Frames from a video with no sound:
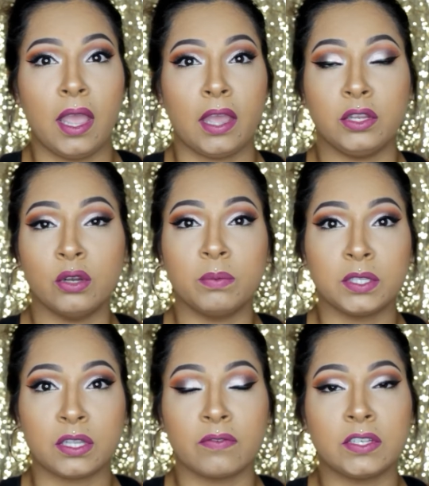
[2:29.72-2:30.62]
And you'll
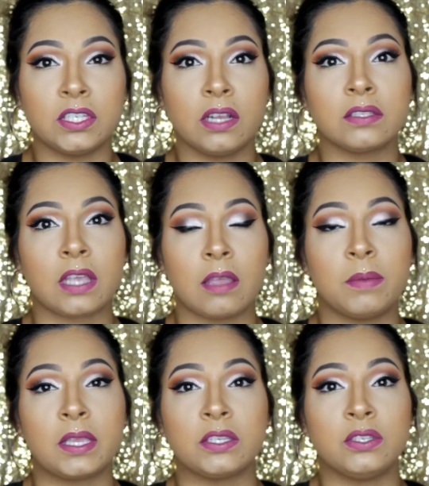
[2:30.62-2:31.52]
be serving jail
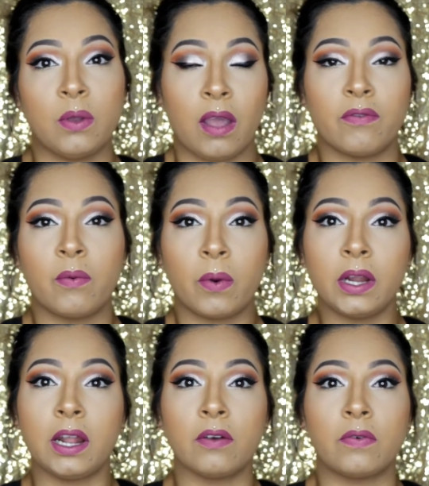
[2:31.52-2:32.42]
time because you have a
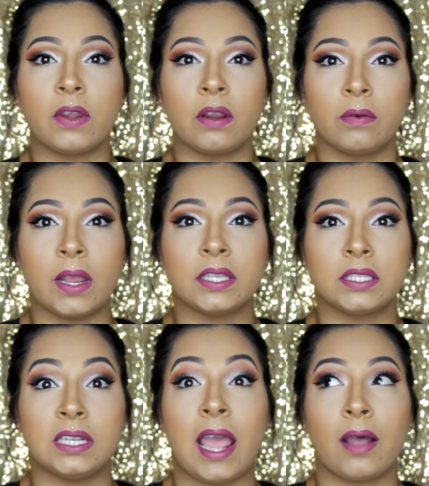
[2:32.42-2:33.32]
warrant out for your
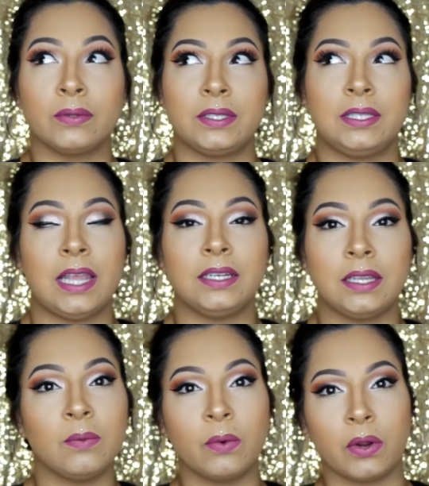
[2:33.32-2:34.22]
arrest, an
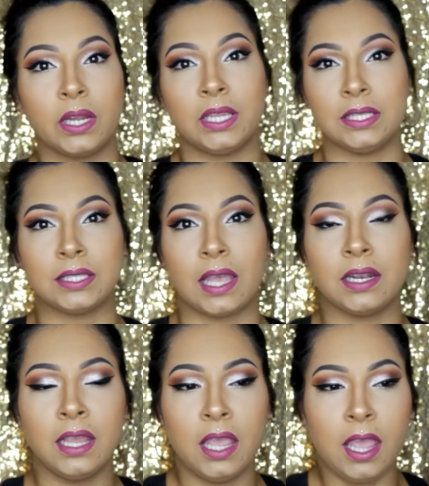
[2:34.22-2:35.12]
outstanding warrant, he
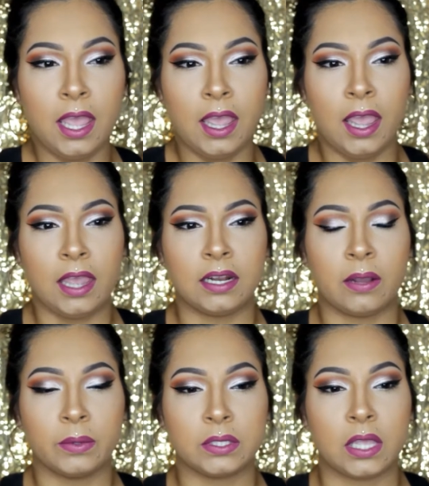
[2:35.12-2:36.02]
said. And
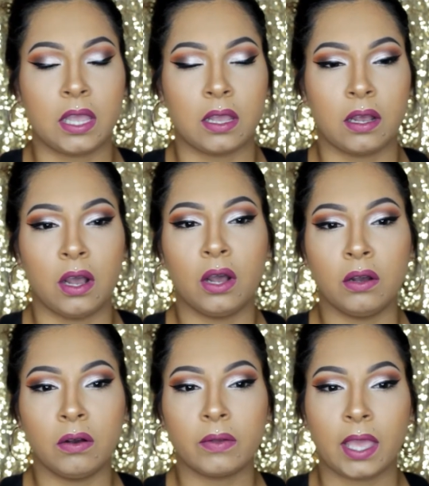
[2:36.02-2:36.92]
I was like,
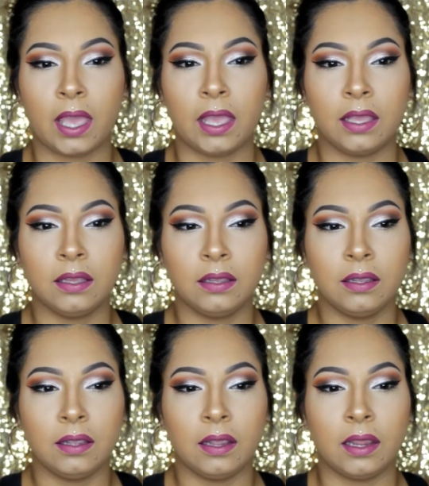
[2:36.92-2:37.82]
oh, okay.
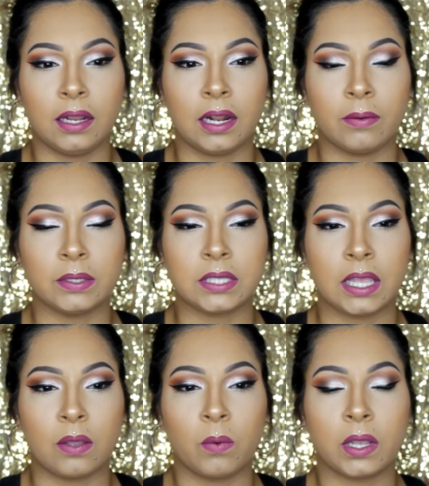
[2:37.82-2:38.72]
And I was
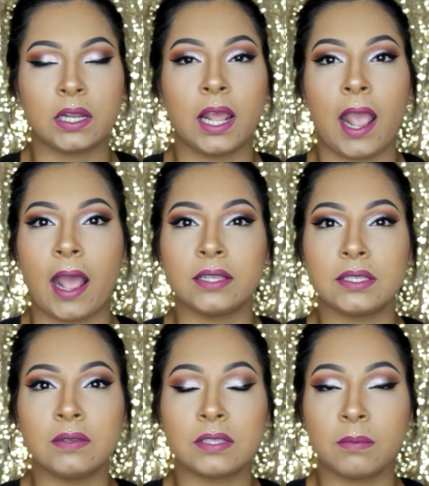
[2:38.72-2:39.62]
like, well, can I
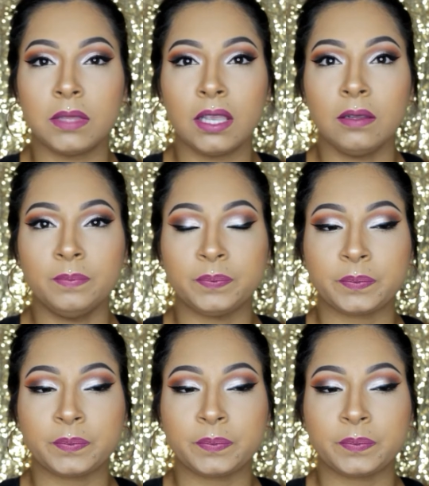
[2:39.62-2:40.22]
ask you something?